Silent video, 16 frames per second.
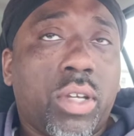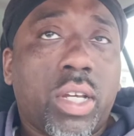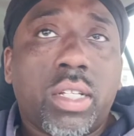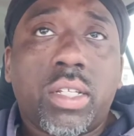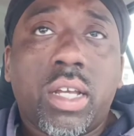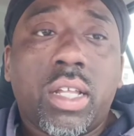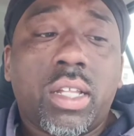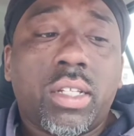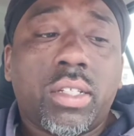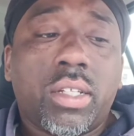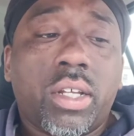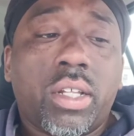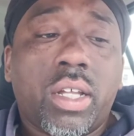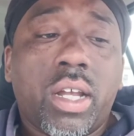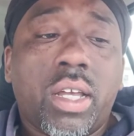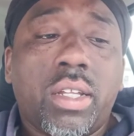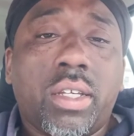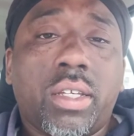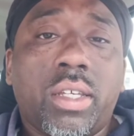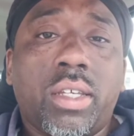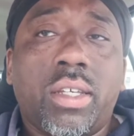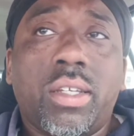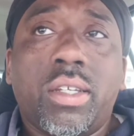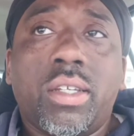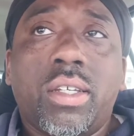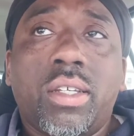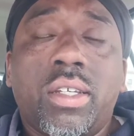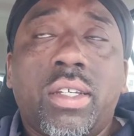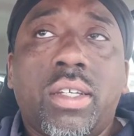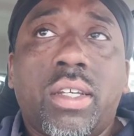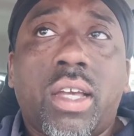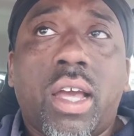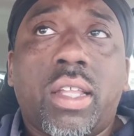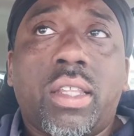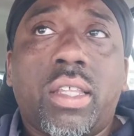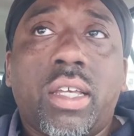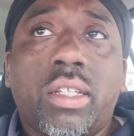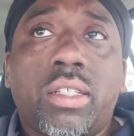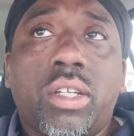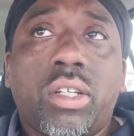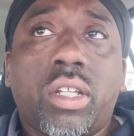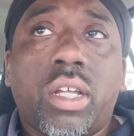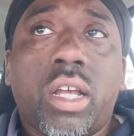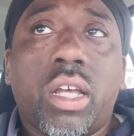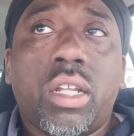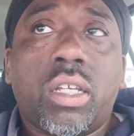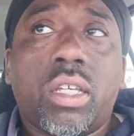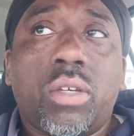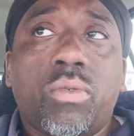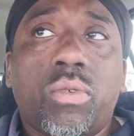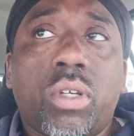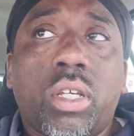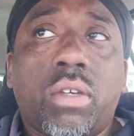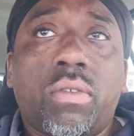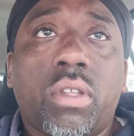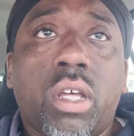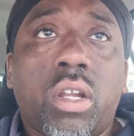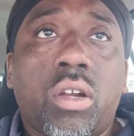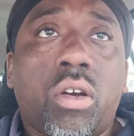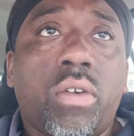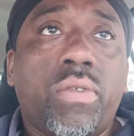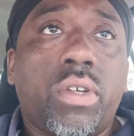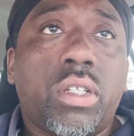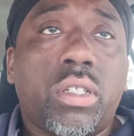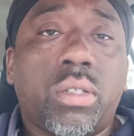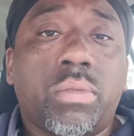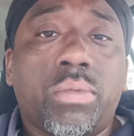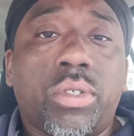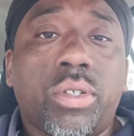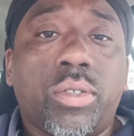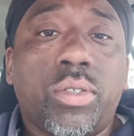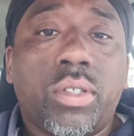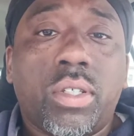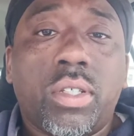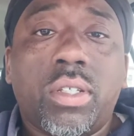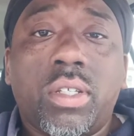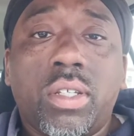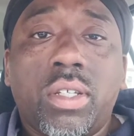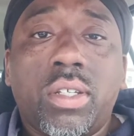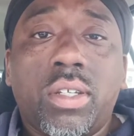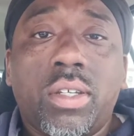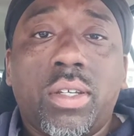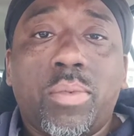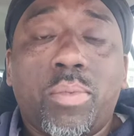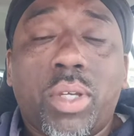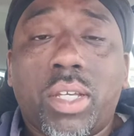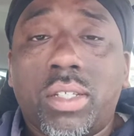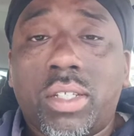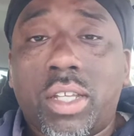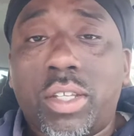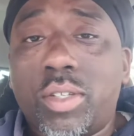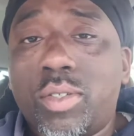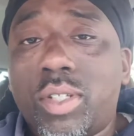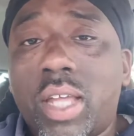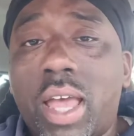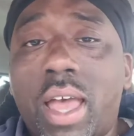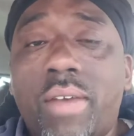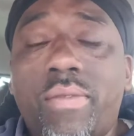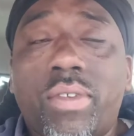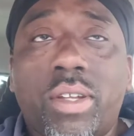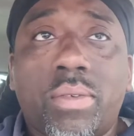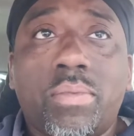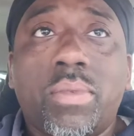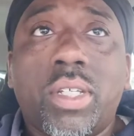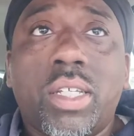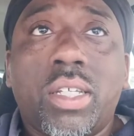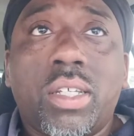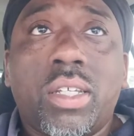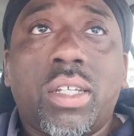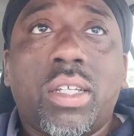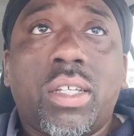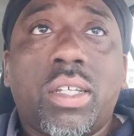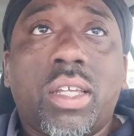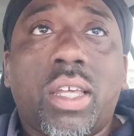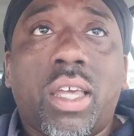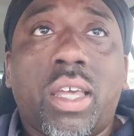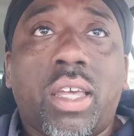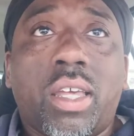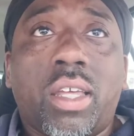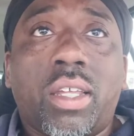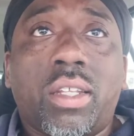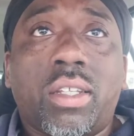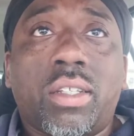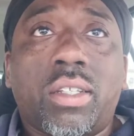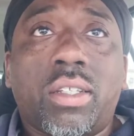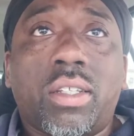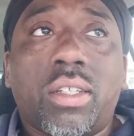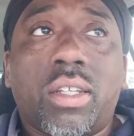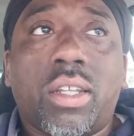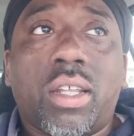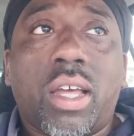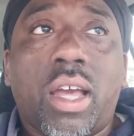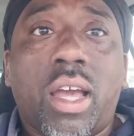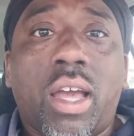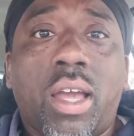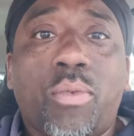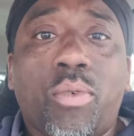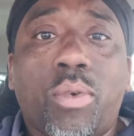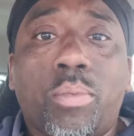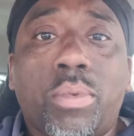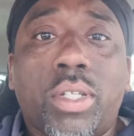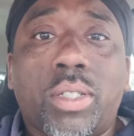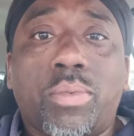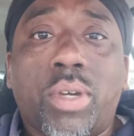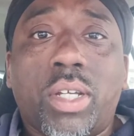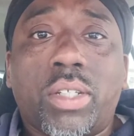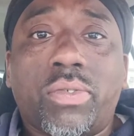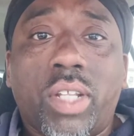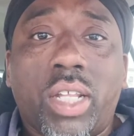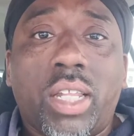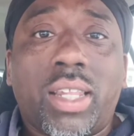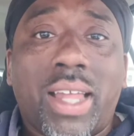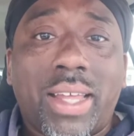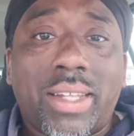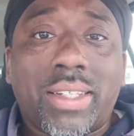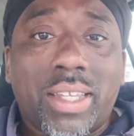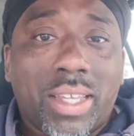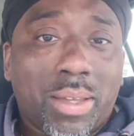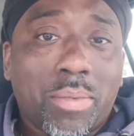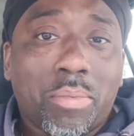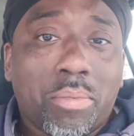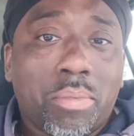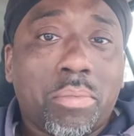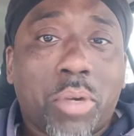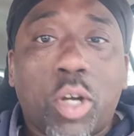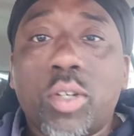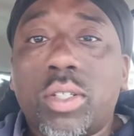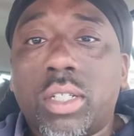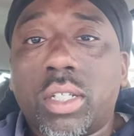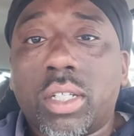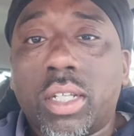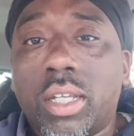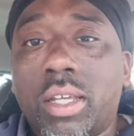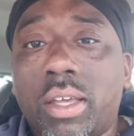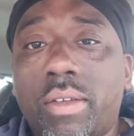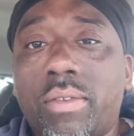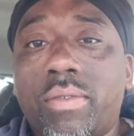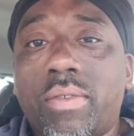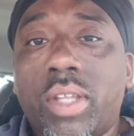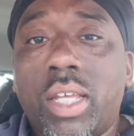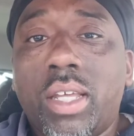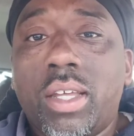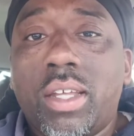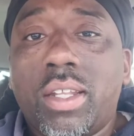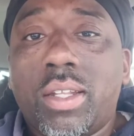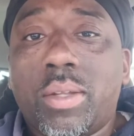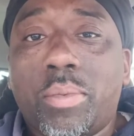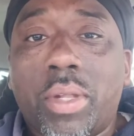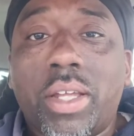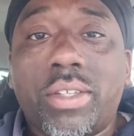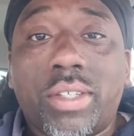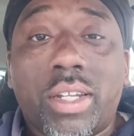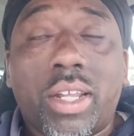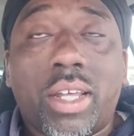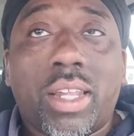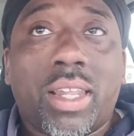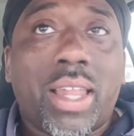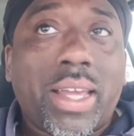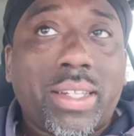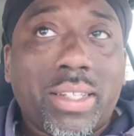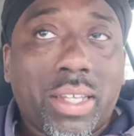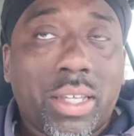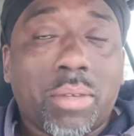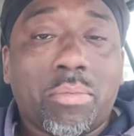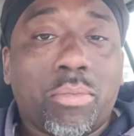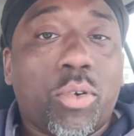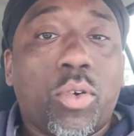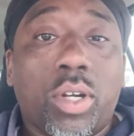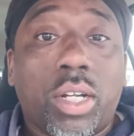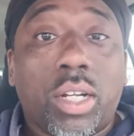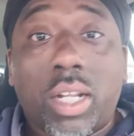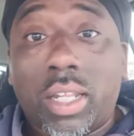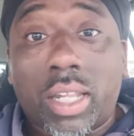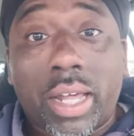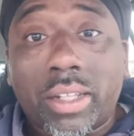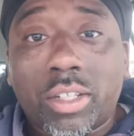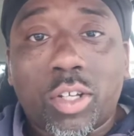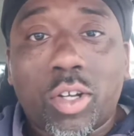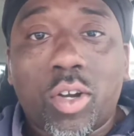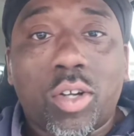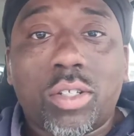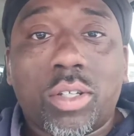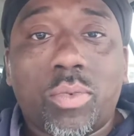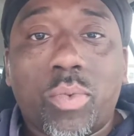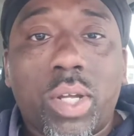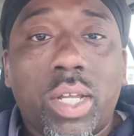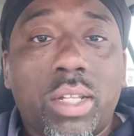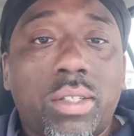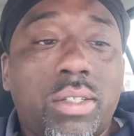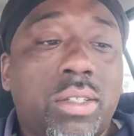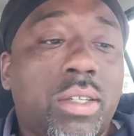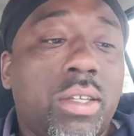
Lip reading: Taylor Heinicke. I think Taylor Heinicke would give that offense some juice because they used to having him. And I wouldn't be surprised if they liked him personally, if the players in there liked him more than they liked Carson Wentz.